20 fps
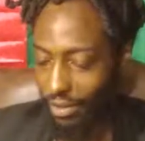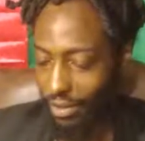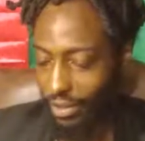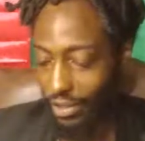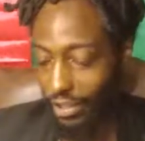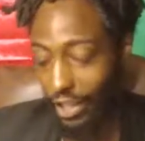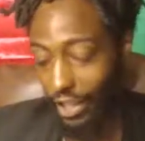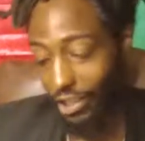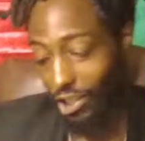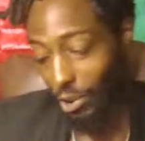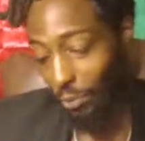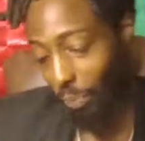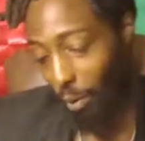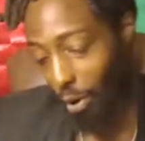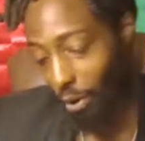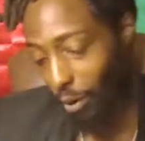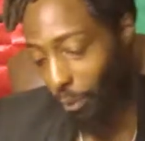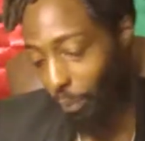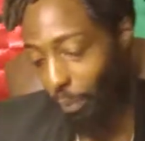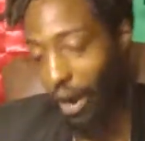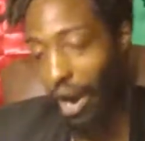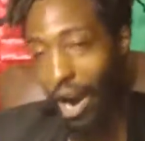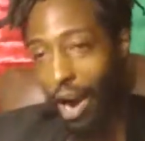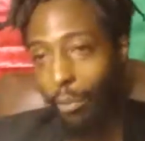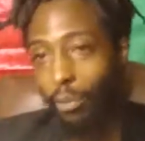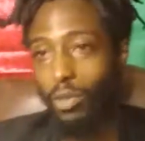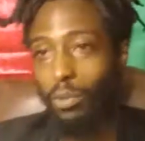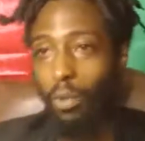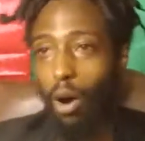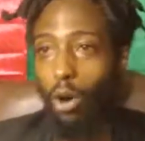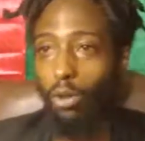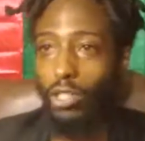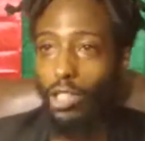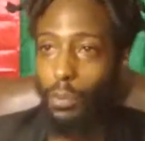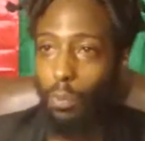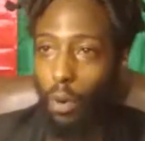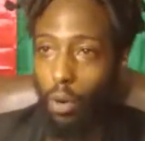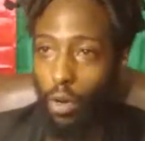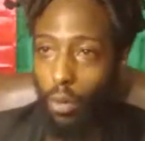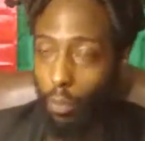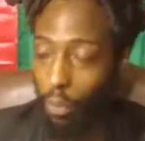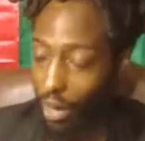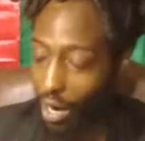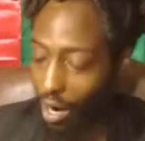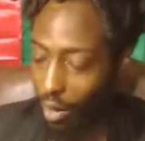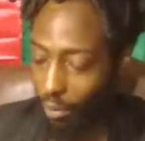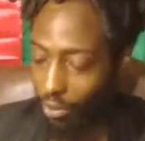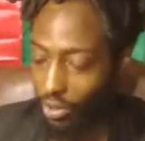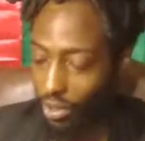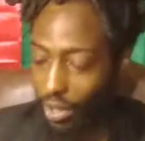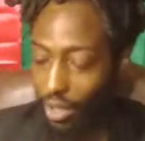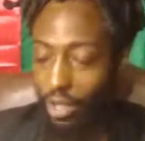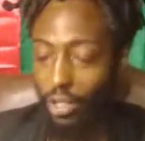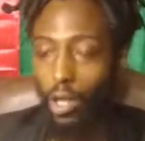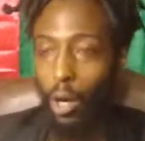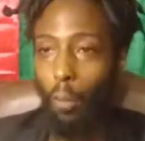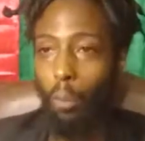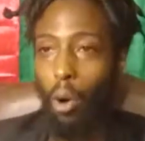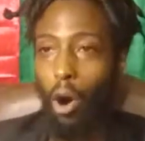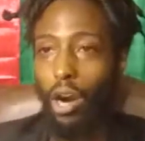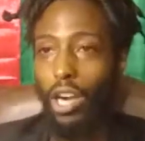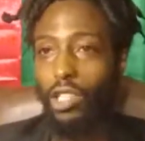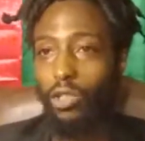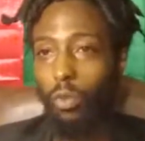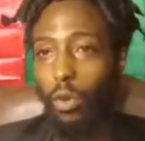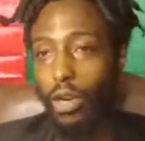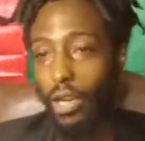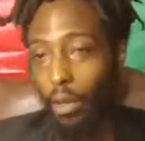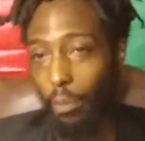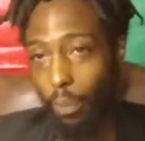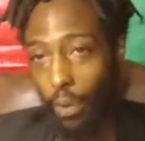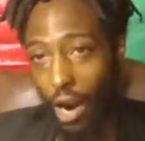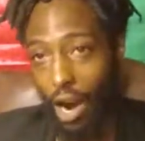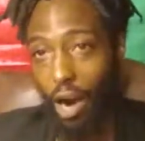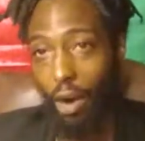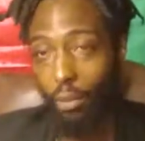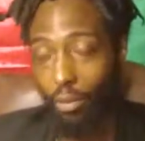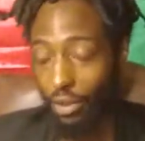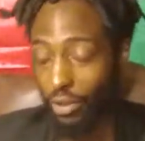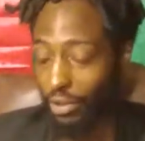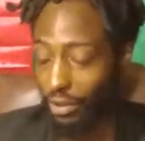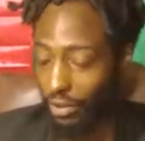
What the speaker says: Jesus spoke in parables. Moses spoke in parables. The book is written in parables.